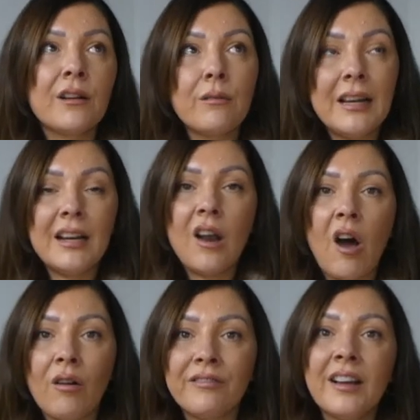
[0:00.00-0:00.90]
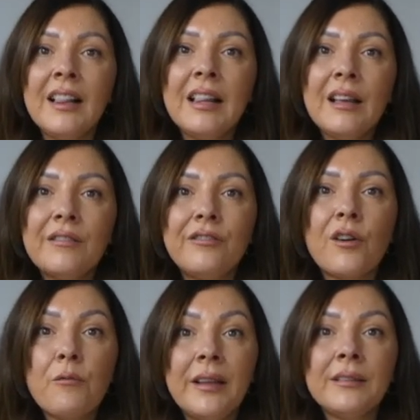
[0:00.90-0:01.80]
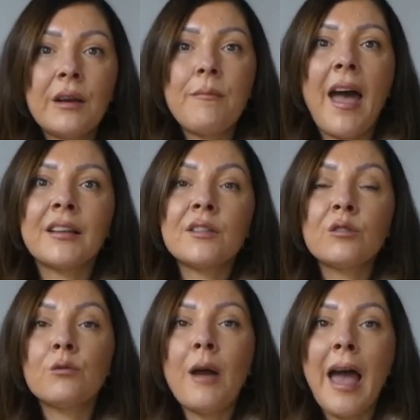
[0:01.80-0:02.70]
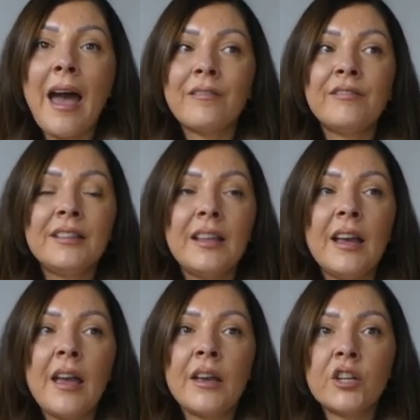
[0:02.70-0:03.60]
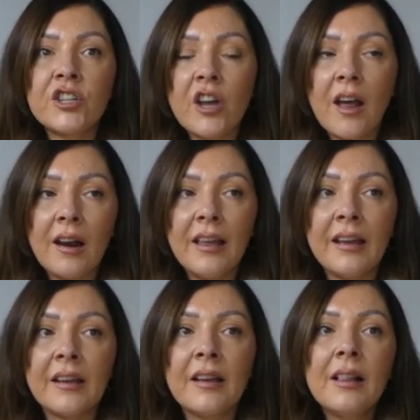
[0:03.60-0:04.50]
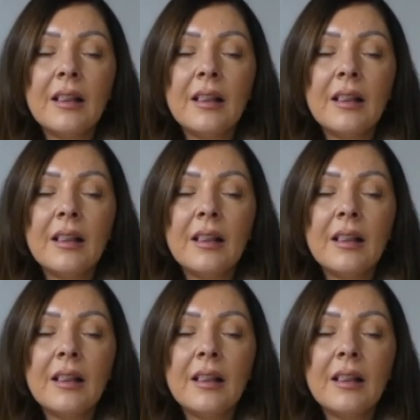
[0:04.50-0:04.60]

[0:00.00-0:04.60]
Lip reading: really love for winter bags to have the shearling